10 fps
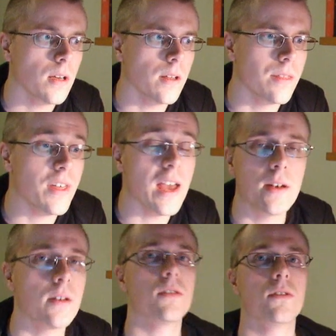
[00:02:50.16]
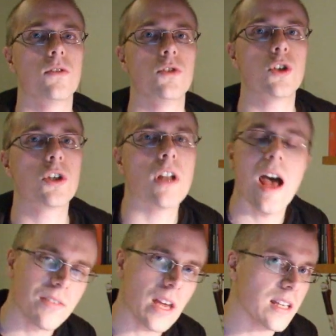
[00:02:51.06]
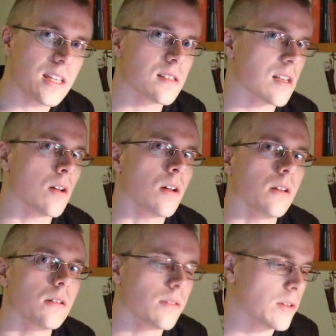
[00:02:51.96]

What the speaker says: then you couldn't have any kids at all.